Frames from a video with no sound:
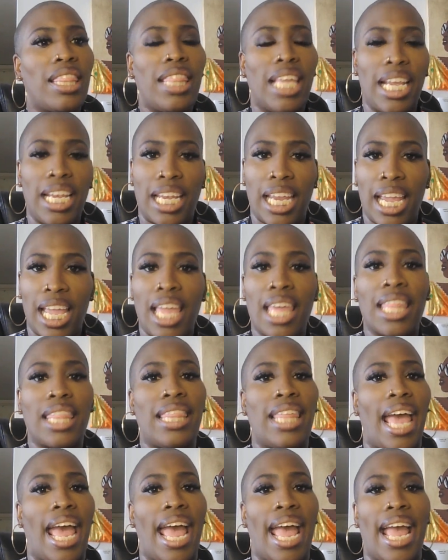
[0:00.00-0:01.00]
thinking
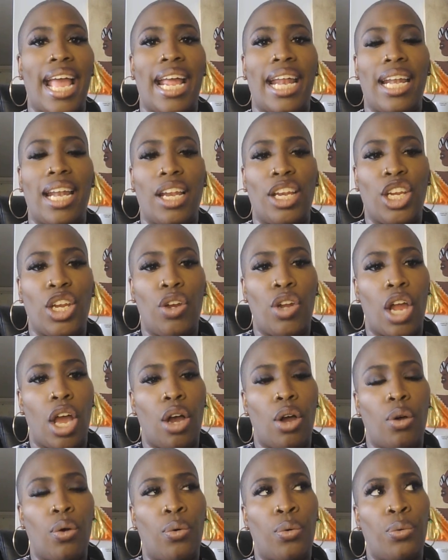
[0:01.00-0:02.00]
that, you
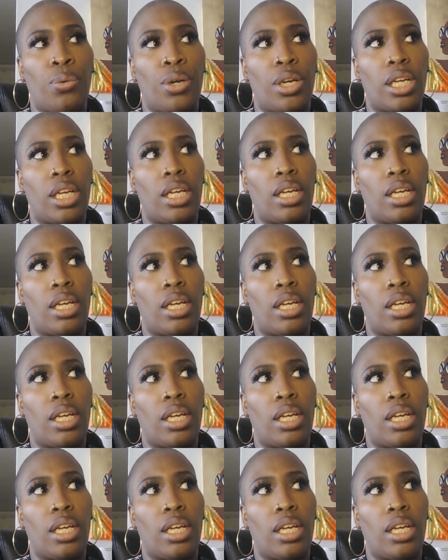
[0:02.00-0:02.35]
know,